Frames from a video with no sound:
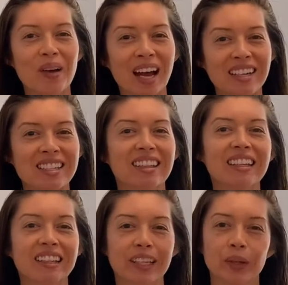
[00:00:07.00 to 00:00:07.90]
back to the
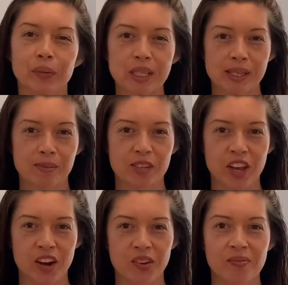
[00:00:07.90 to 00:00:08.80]
Healing and Wisdom
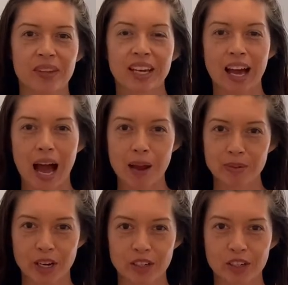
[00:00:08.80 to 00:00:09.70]
channel. I'm
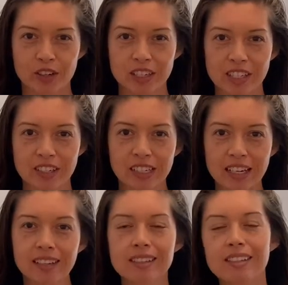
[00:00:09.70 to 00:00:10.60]
Dr. Crystal
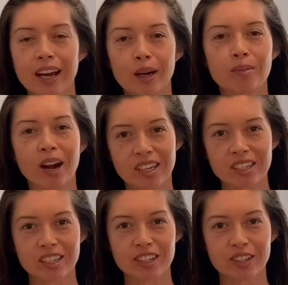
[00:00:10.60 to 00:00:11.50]
Nix, chiropractor
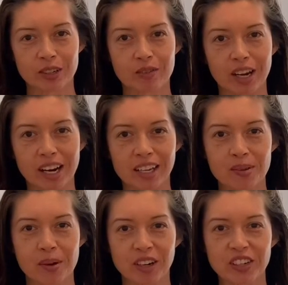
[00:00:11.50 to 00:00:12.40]
and certified
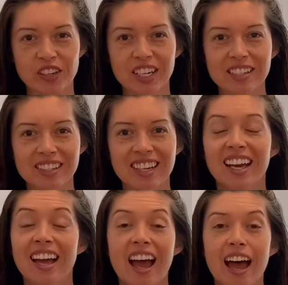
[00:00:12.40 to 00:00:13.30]
acupuncturist,
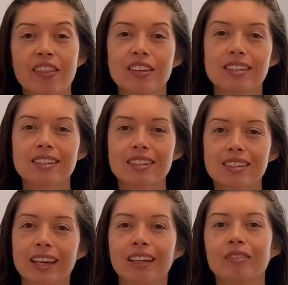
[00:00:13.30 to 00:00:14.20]
and this is the
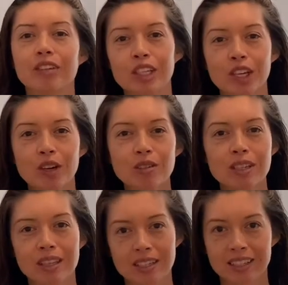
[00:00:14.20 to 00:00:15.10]
second video to the
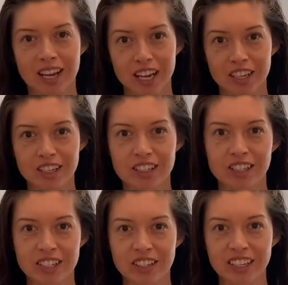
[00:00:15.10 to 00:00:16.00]
Desire
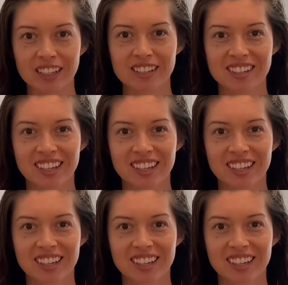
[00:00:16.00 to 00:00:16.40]
series.